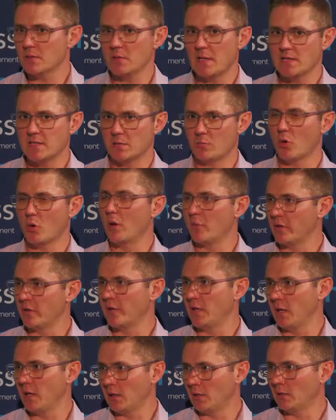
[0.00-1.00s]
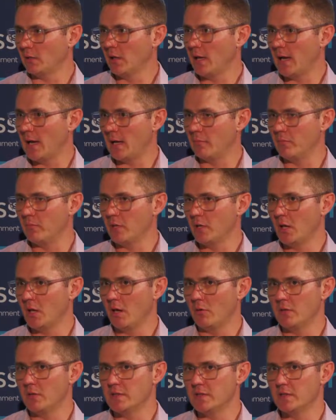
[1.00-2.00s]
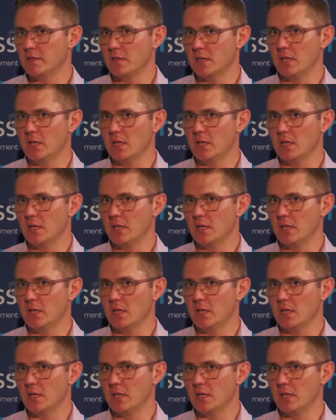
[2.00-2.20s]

the primary thing. Is